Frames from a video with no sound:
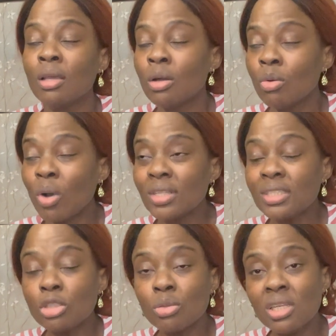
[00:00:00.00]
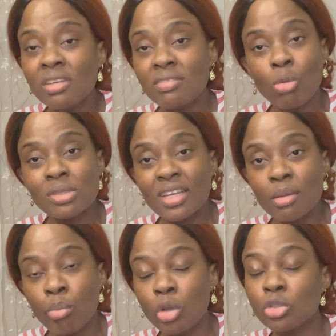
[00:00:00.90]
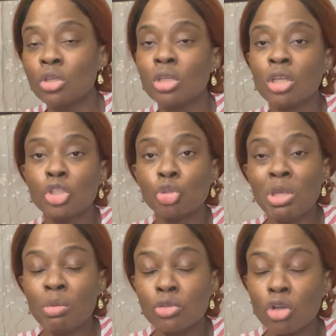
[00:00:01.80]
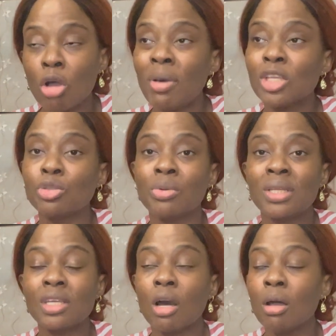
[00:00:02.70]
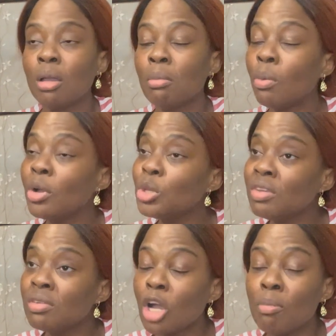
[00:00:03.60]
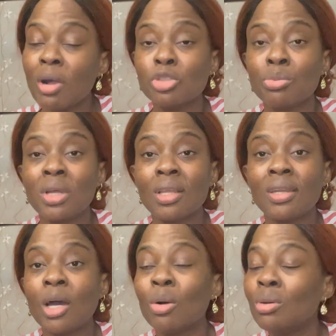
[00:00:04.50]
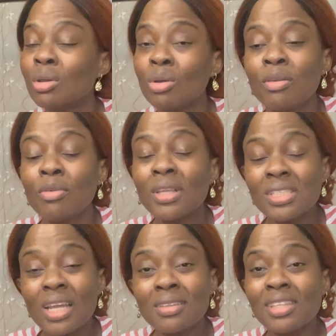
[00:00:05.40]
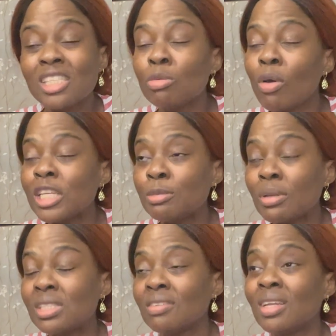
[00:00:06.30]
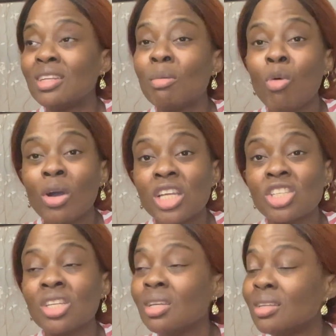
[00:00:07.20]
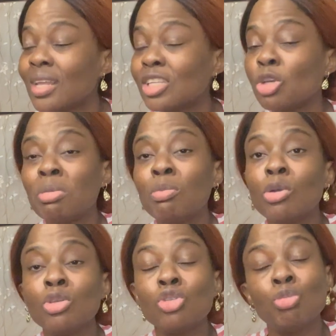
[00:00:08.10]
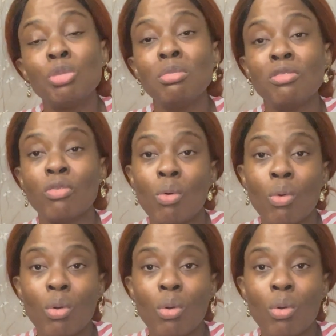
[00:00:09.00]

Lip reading: wanting to leave homes that they bought to be able to come back to rental. But when you even come back to rental now, renting out this is more expensive than the mortgage that some people used to pay before.